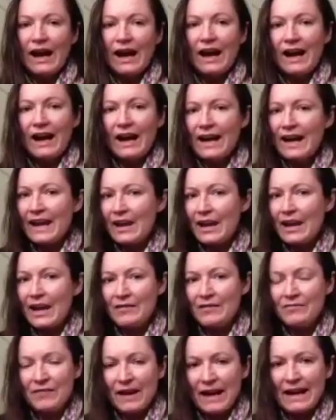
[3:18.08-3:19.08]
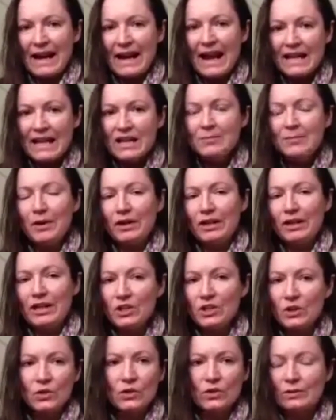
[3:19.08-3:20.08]
I invite anybody
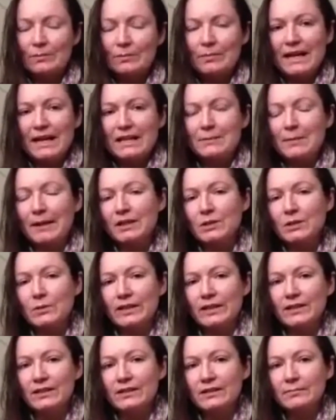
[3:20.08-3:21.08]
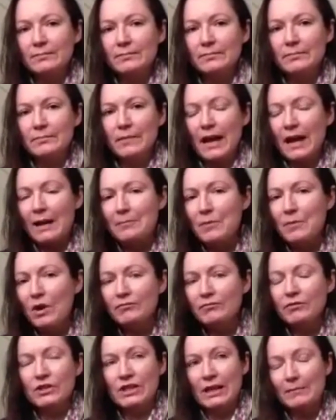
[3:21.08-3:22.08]
to cut and paste my tweets. I'm
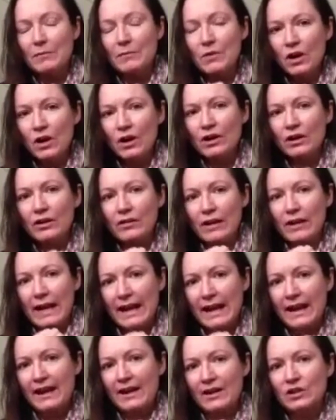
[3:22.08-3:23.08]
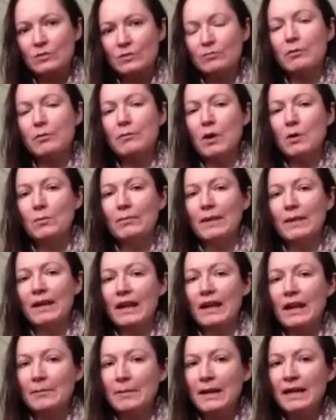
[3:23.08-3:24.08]
not fussy, I'm not here to promote
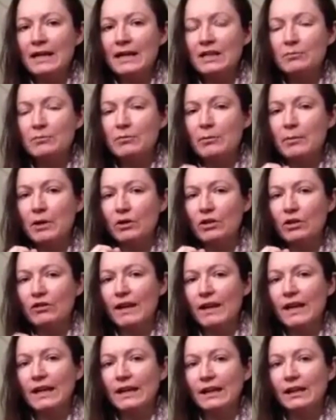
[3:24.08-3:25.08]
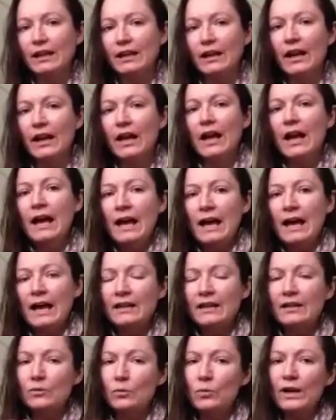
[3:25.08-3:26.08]
me, I'm here to promote the Rohingya.
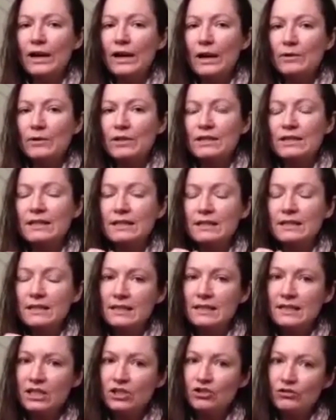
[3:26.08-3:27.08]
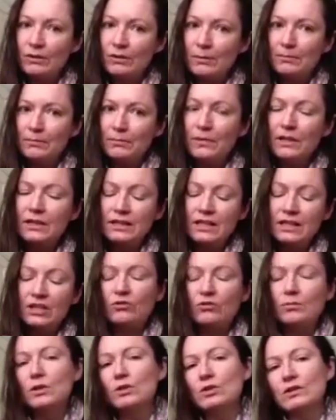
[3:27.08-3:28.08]
And what I want to see is the
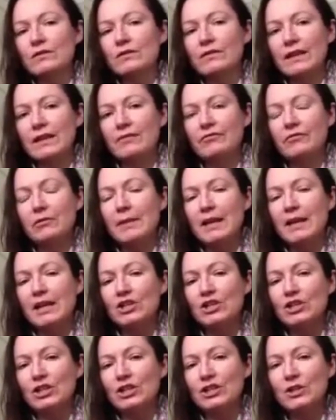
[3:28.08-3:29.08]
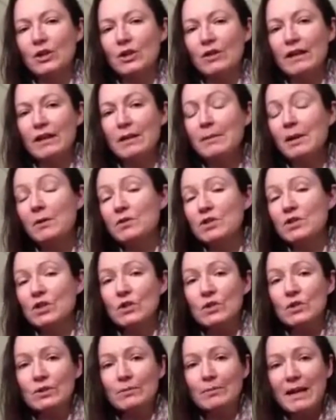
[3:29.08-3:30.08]
distribution of that information. So if anybody wants to
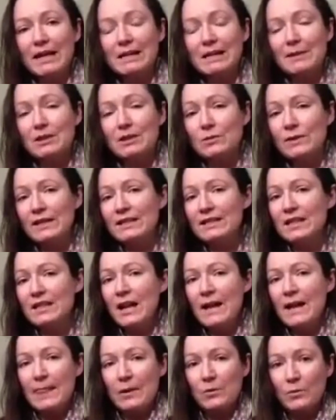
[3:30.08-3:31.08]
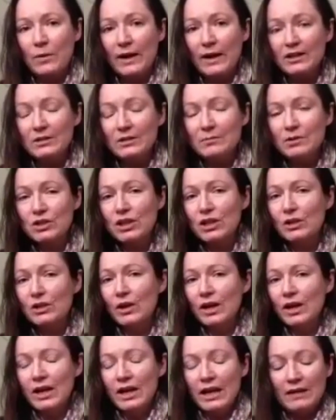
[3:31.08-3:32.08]
cut and paste my tweets, they're welcome to.
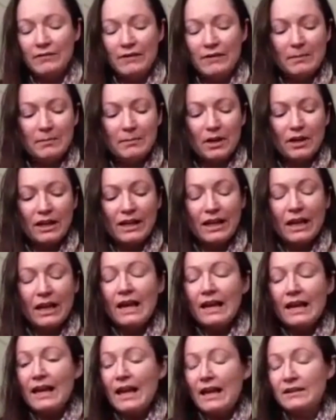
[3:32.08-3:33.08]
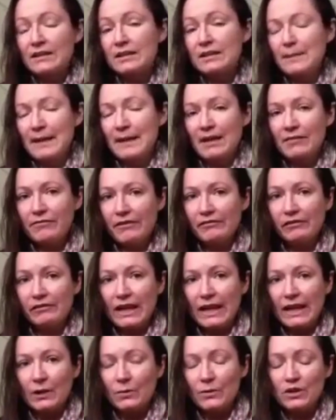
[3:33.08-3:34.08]
If anybody can speak a foreign
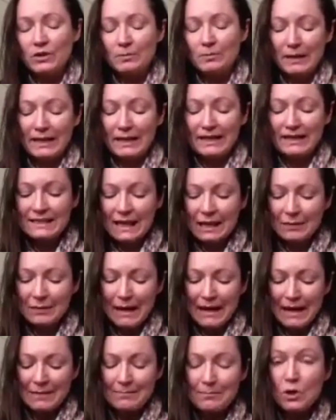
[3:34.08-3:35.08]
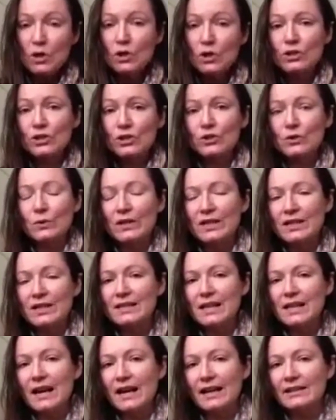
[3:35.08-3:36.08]
language, please take my important tweets
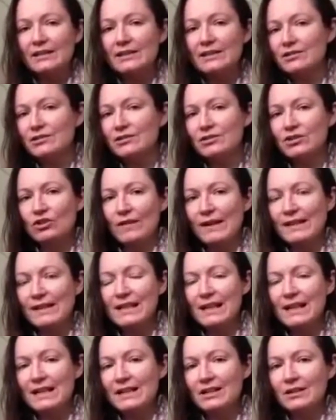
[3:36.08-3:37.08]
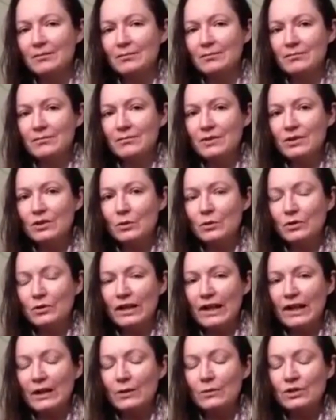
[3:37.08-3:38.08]
and translate them to other
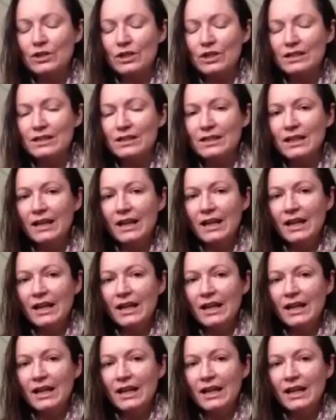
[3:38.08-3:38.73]
languages.